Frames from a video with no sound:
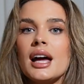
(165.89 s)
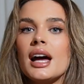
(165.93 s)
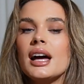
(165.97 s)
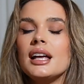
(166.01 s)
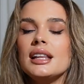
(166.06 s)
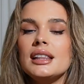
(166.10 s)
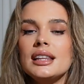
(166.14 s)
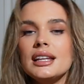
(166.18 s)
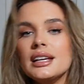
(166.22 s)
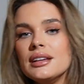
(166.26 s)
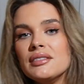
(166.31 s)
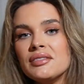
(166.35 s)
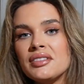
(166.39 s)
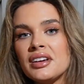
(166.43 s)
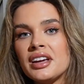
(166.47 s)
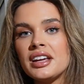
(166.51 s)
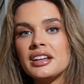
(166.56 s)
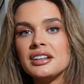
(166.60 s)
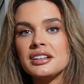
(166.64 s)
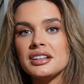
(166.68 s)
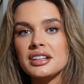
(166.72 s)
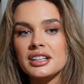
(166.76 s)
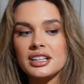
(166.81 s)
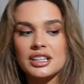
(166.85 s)
a
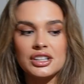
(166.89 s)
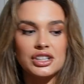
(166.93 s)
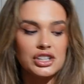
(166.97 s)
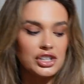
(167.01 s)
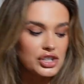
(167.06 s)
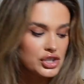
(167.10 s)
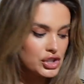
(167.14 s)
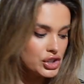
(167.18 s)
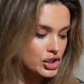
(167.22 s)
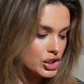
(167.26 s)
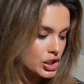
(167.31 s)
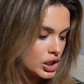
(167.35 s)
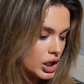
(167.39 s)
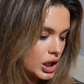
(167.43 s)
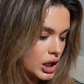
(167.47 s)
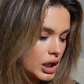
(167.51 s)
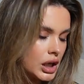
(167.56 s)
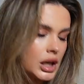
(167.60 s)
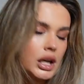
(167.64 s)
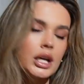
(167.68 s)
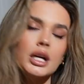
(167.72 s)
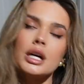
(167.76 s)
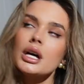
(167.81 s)
leave-in conditioner.